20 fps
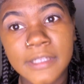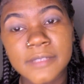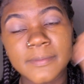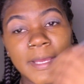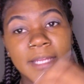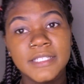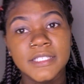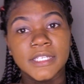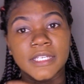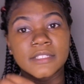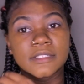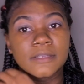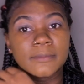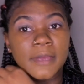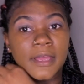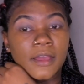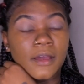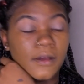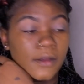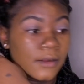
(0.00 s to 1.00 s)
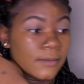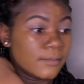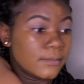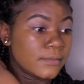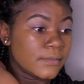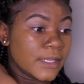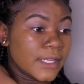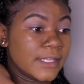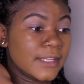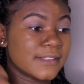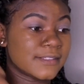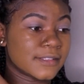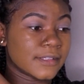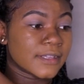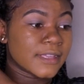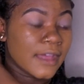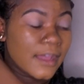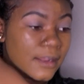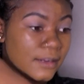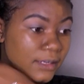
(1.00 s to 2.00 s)
I was matching it to my arm. It does
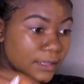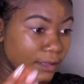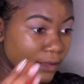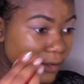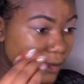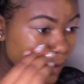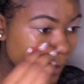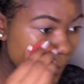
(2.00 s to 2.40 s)
look kind of